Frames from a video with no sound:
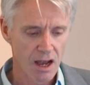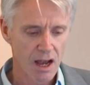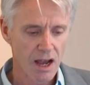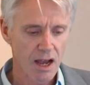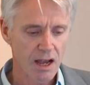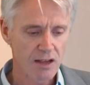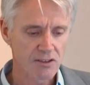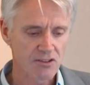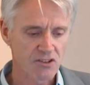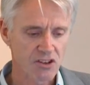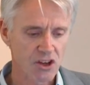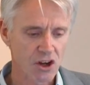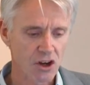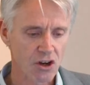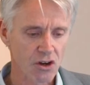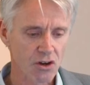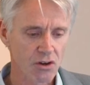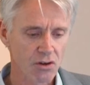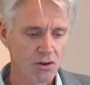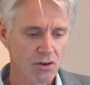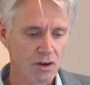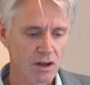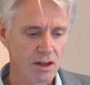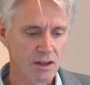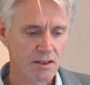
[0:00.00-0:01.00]
And
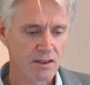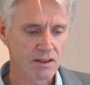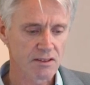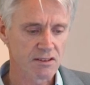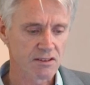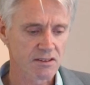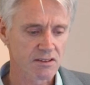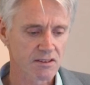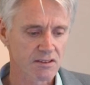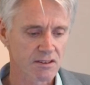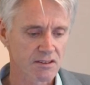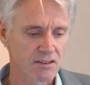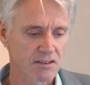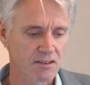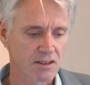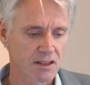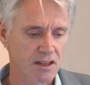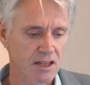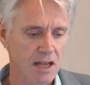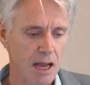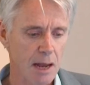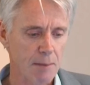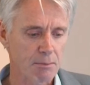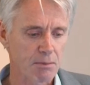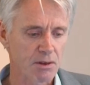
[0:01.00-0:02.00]
so this is just the
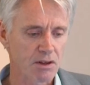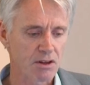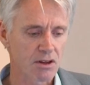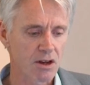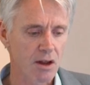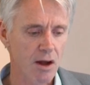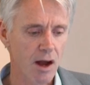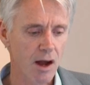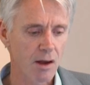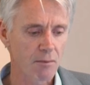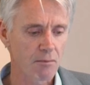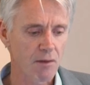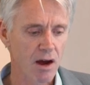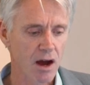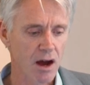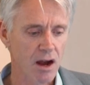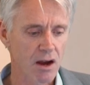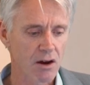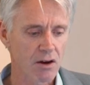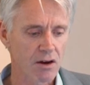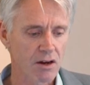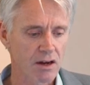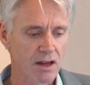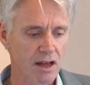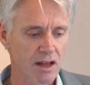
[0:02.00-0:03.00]

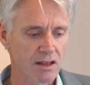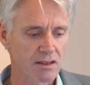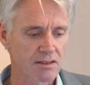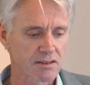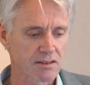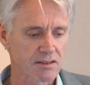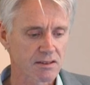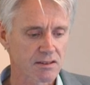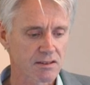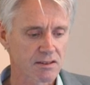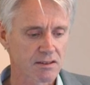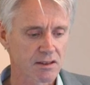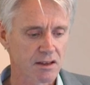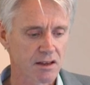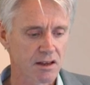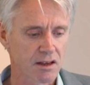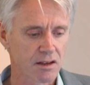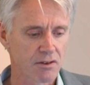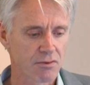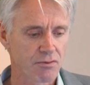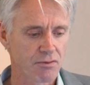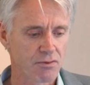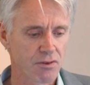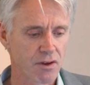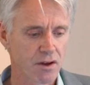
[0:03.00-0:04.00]
Kaplan-Meier analysis
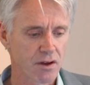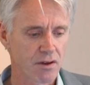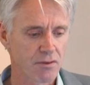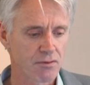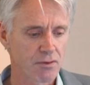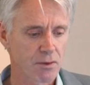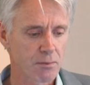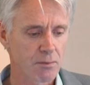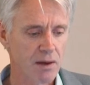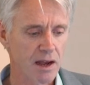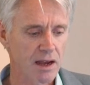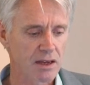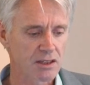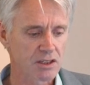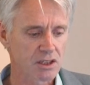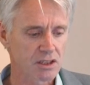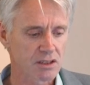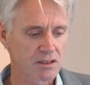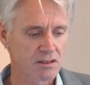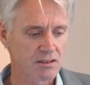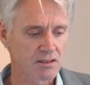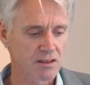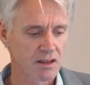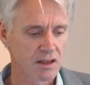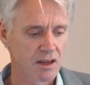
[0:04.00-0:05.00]
of the
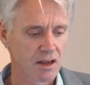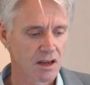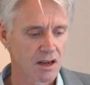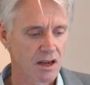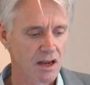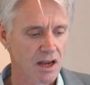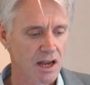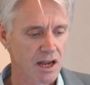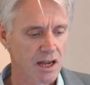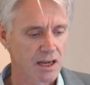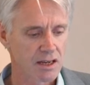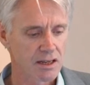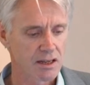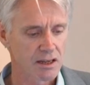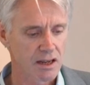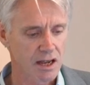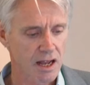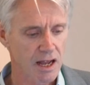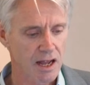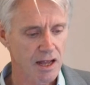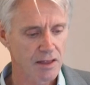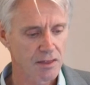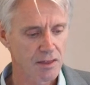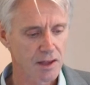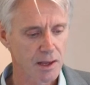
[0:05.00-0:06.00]
patients and
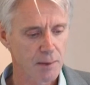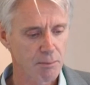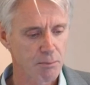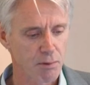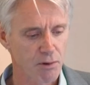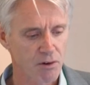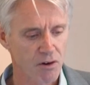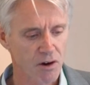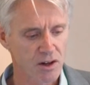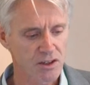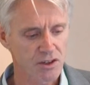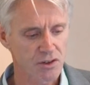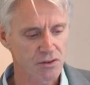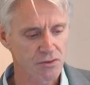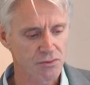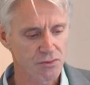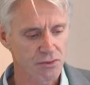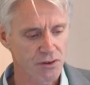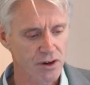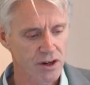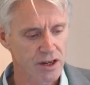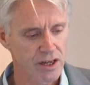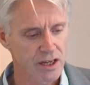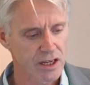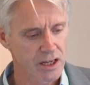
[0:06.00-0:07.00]
their
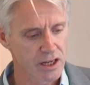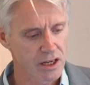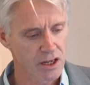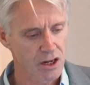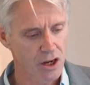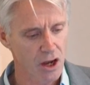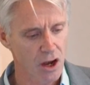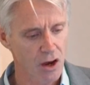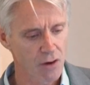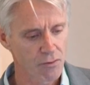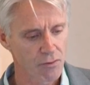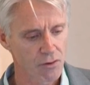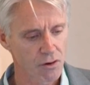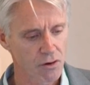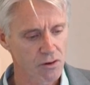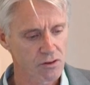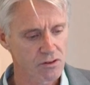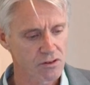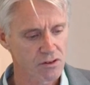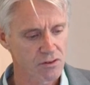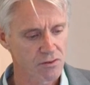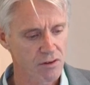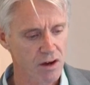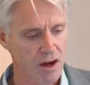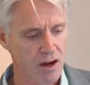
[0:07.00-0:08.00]
progression-free and overall
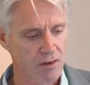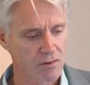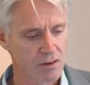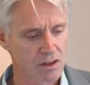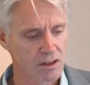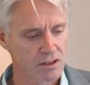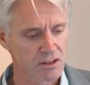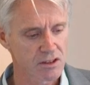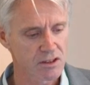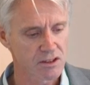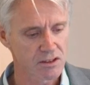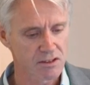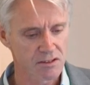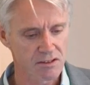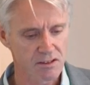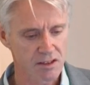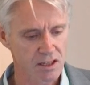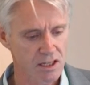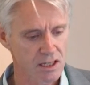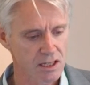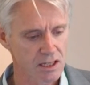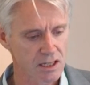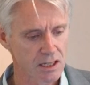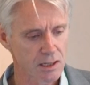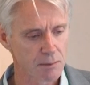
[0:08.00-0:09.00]
survival. And you can
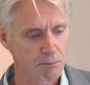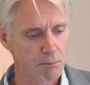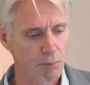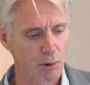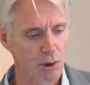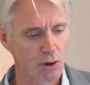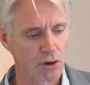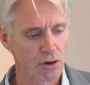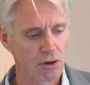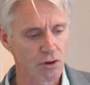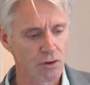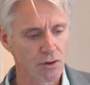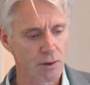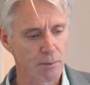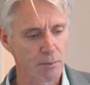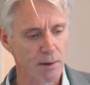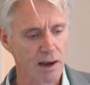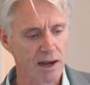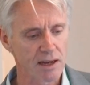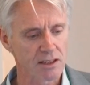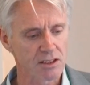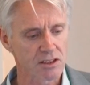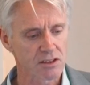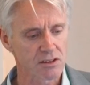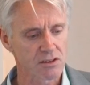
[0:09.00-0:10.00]
see in blue the
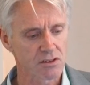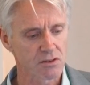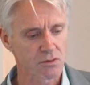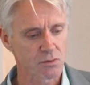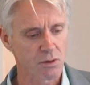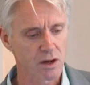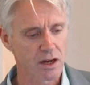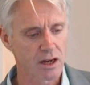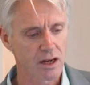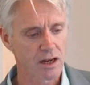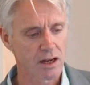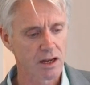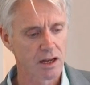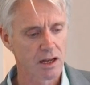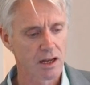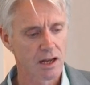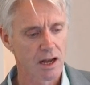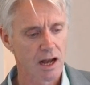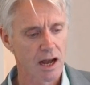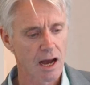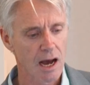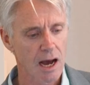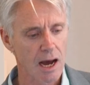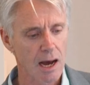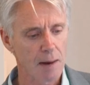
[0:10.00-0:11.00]
patients where
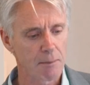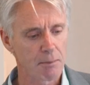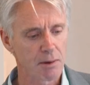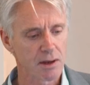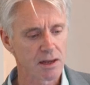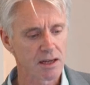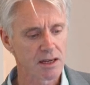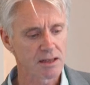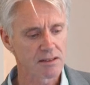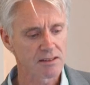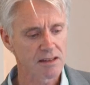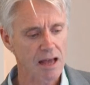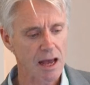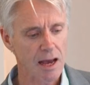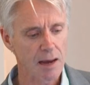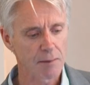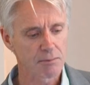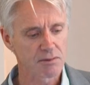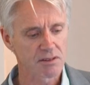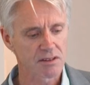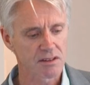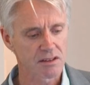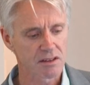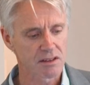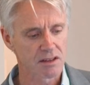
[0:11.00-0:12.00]
RB is
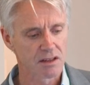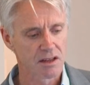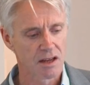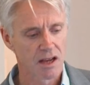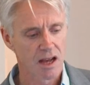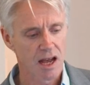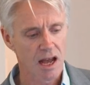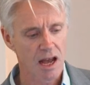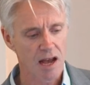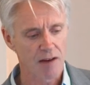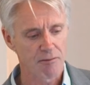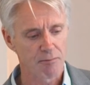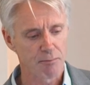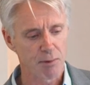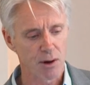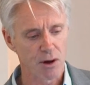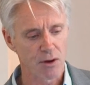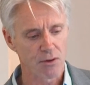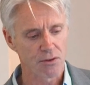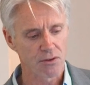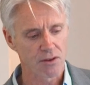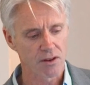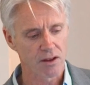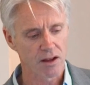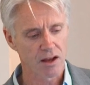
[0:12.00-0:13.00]
absent have
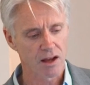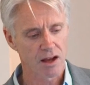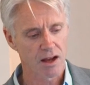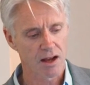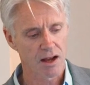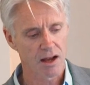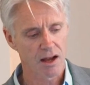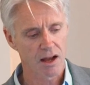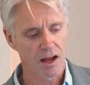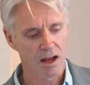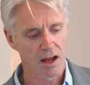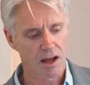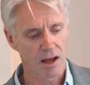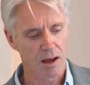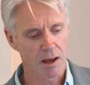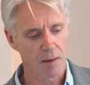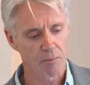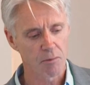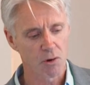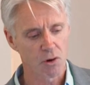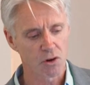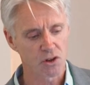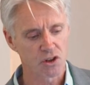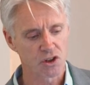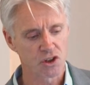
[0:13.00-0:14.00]
both a
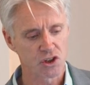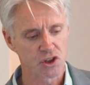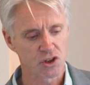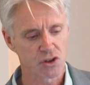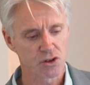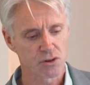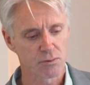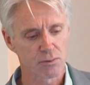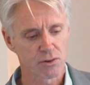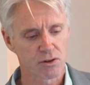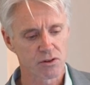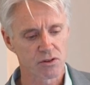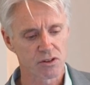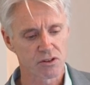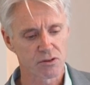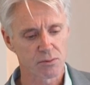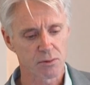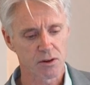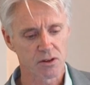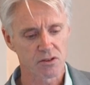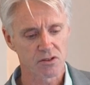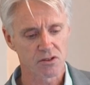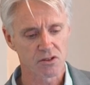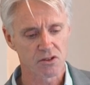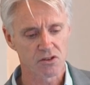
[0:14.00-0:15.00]
more durable
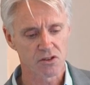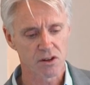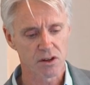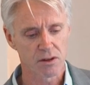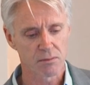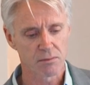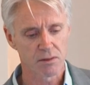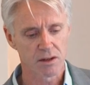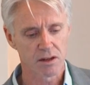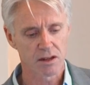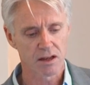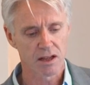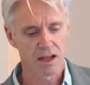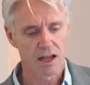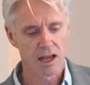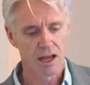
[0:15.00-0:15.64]
response to treatment